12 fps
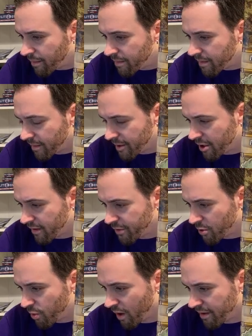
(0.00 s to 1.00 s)
let me know if the
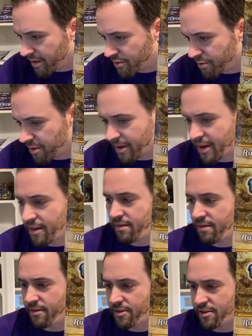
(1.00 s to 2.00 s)
quality is really bad.
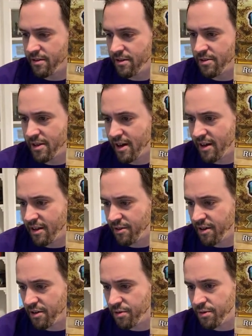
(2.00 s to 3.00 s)
Looks good to you, Scotty?
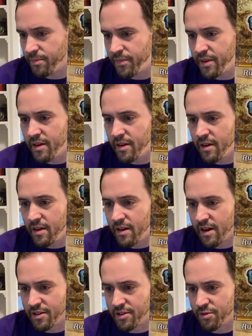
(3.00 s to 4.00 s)
Okay, cool.
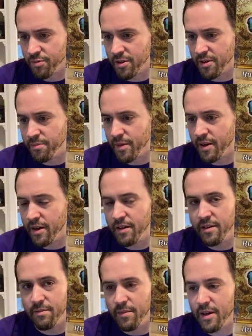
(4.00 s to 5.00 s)
I'll just reload my
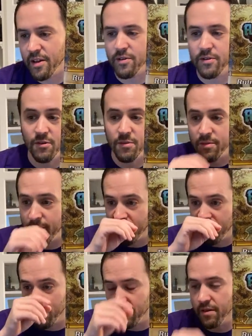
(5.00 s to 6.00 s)
YouTube and make
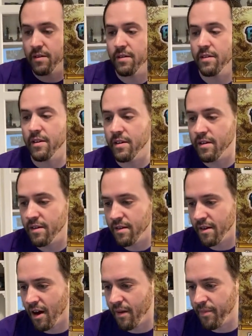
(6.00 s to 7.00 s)
sure that,
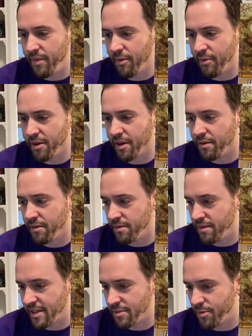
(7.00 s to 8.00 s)
there we go.
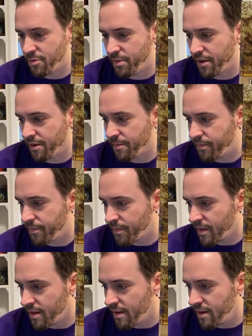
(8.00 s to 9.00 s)
That's much better.
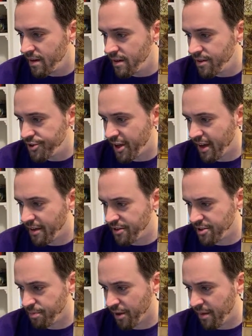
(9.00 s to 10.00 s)
So yeah,
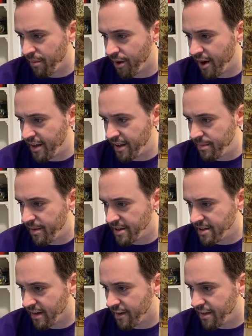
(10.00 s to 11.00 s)
just blame Brady. He
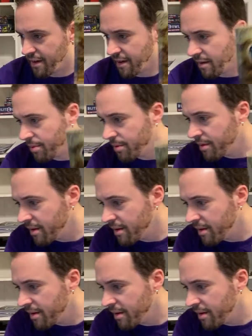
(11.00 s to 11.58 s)
messed everything up.